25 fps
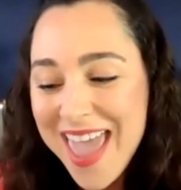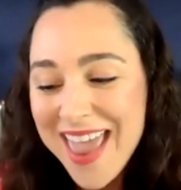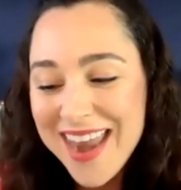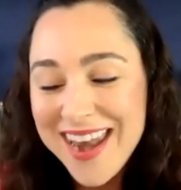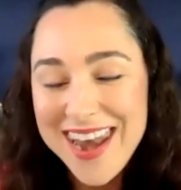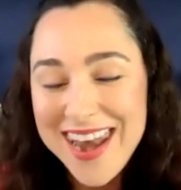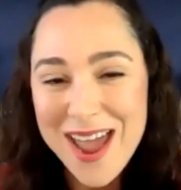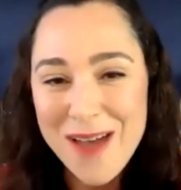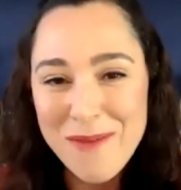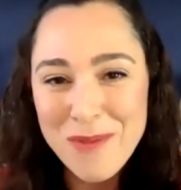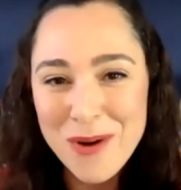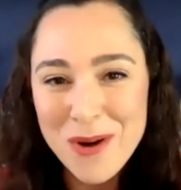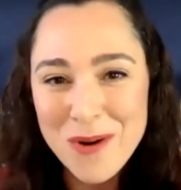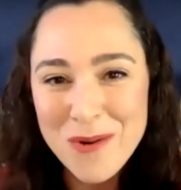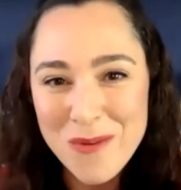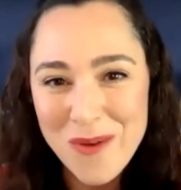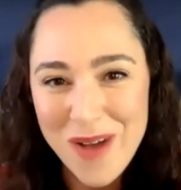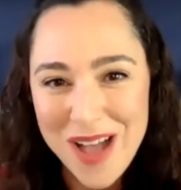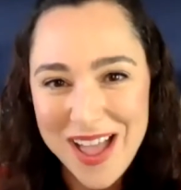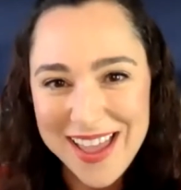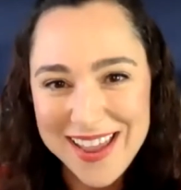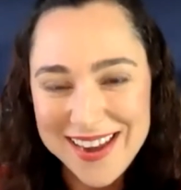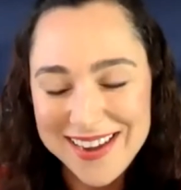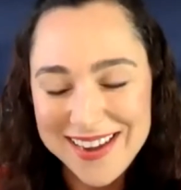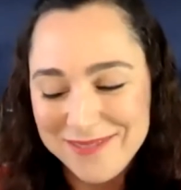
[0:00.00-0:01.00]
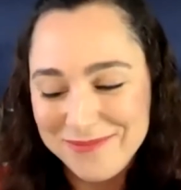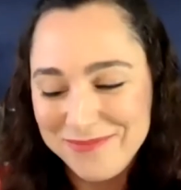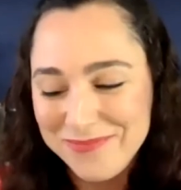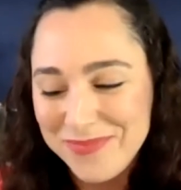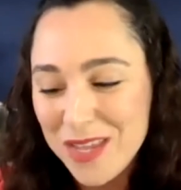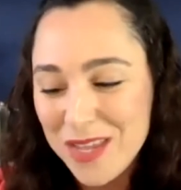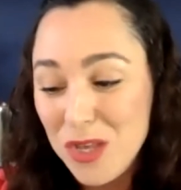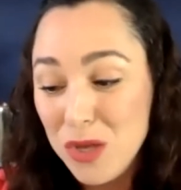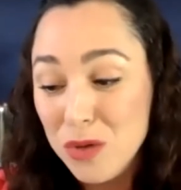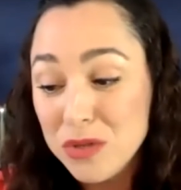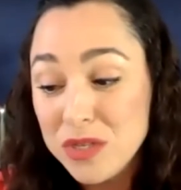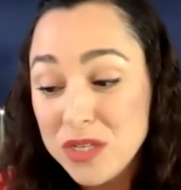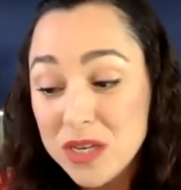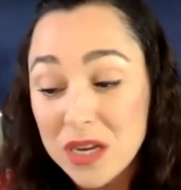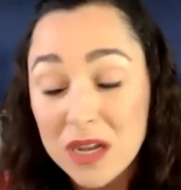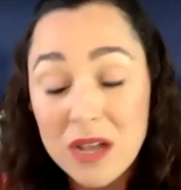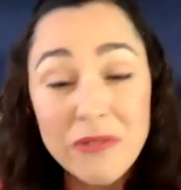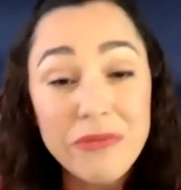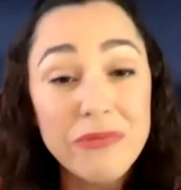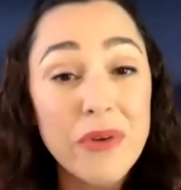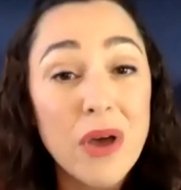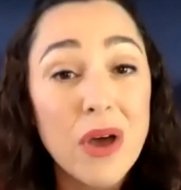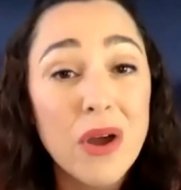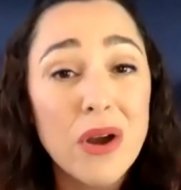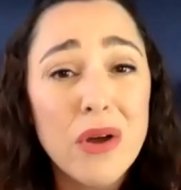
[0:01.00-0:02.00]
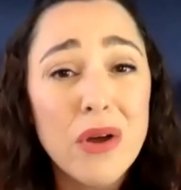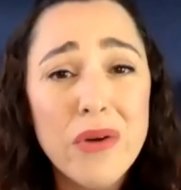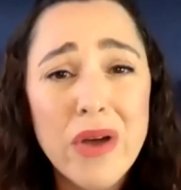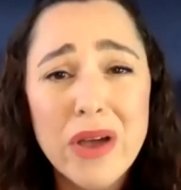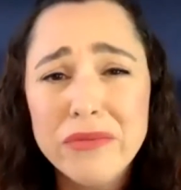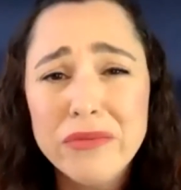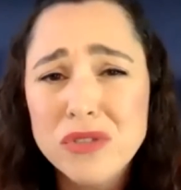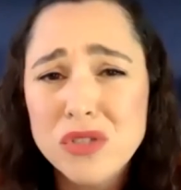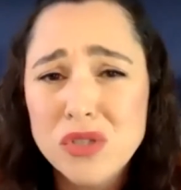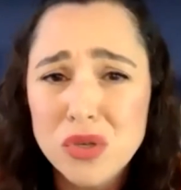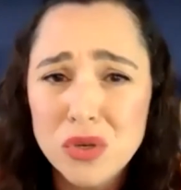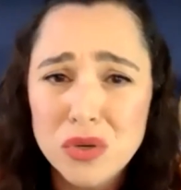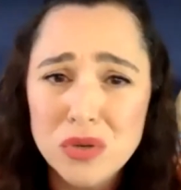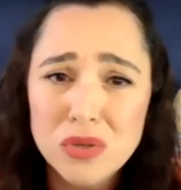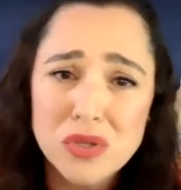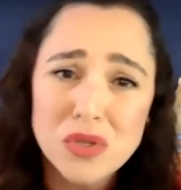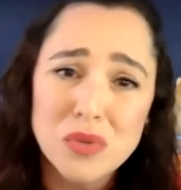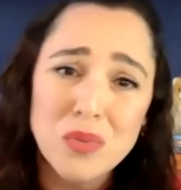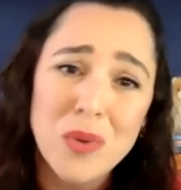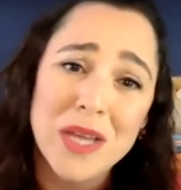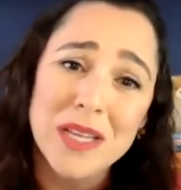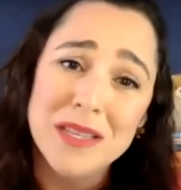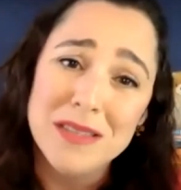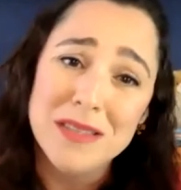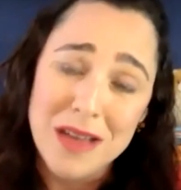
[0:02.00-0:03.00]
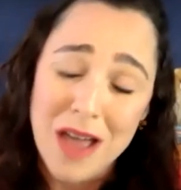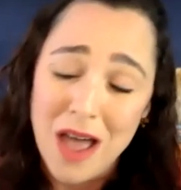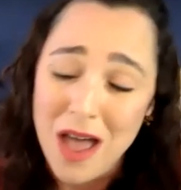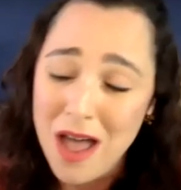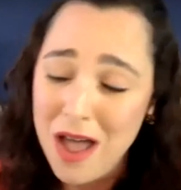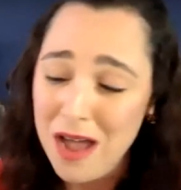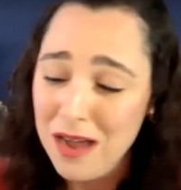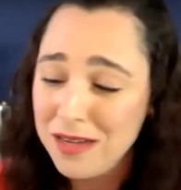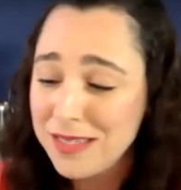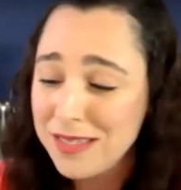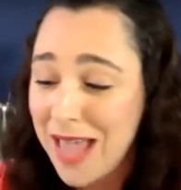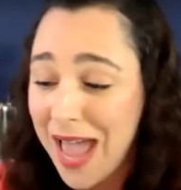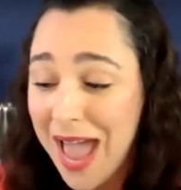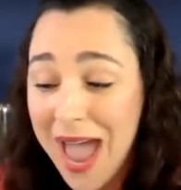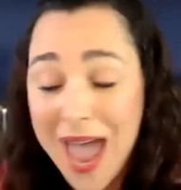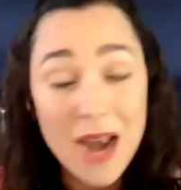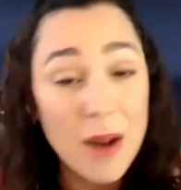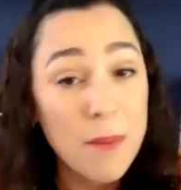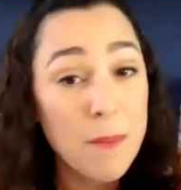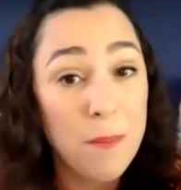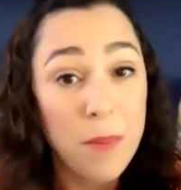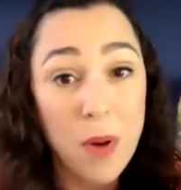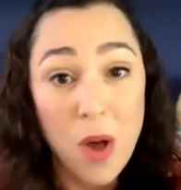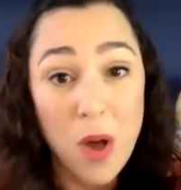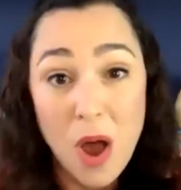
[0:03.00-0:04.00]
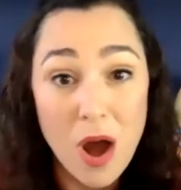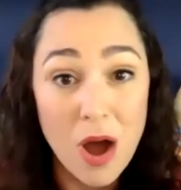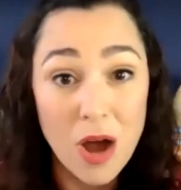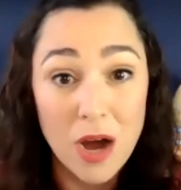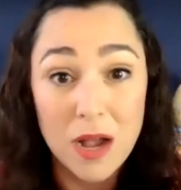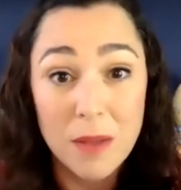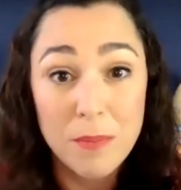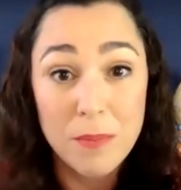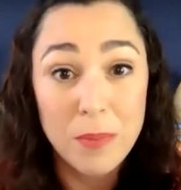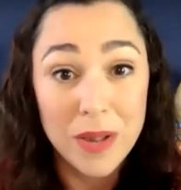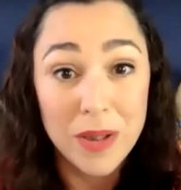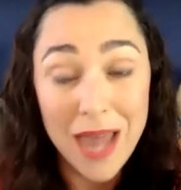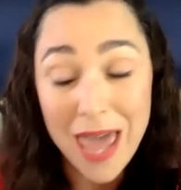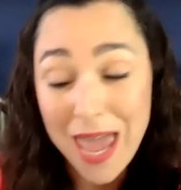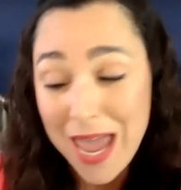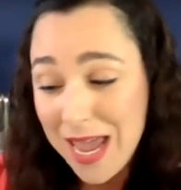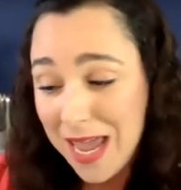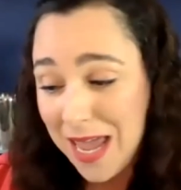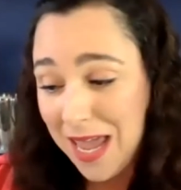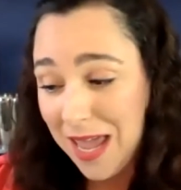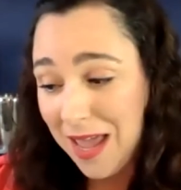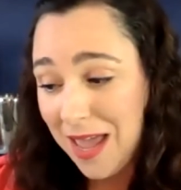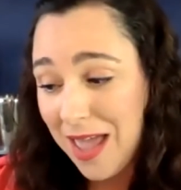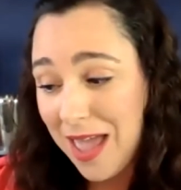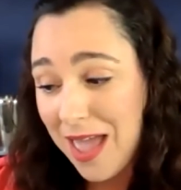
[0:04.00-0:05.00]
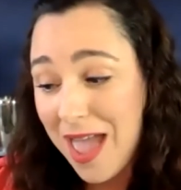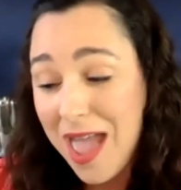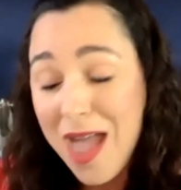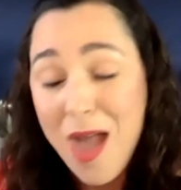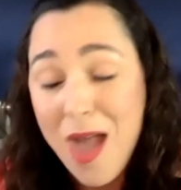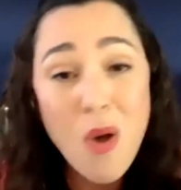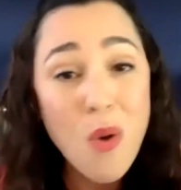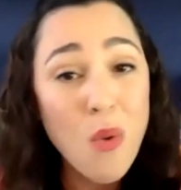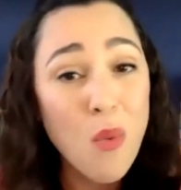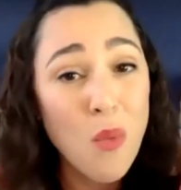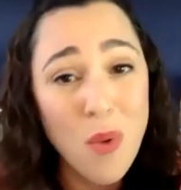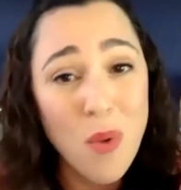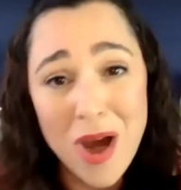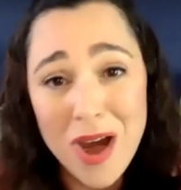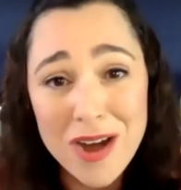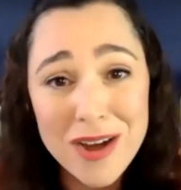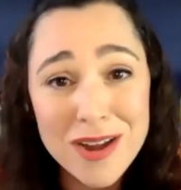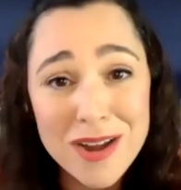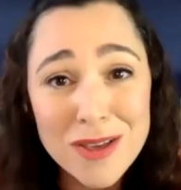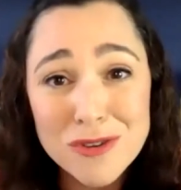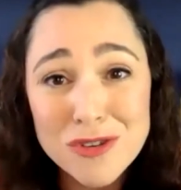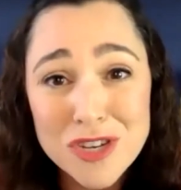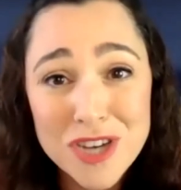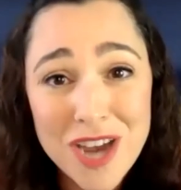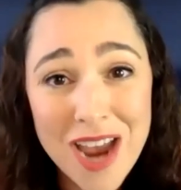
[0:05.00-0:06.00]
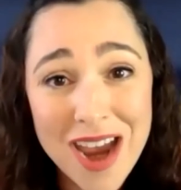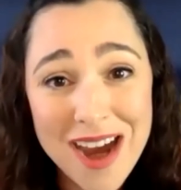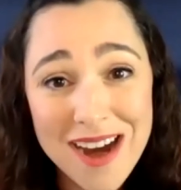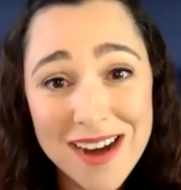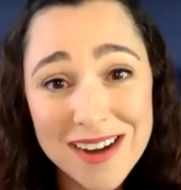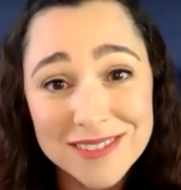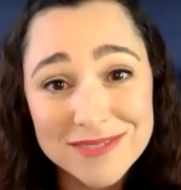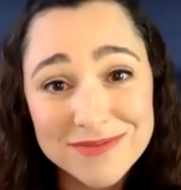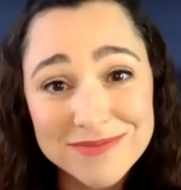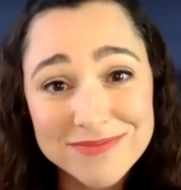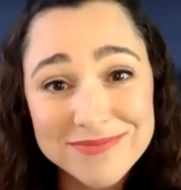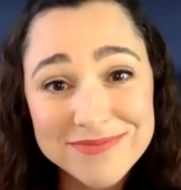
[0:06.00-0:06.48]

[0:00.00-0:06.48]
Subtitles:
Number one, you took a photo of two sweet dogs at a park playing. Where do you share?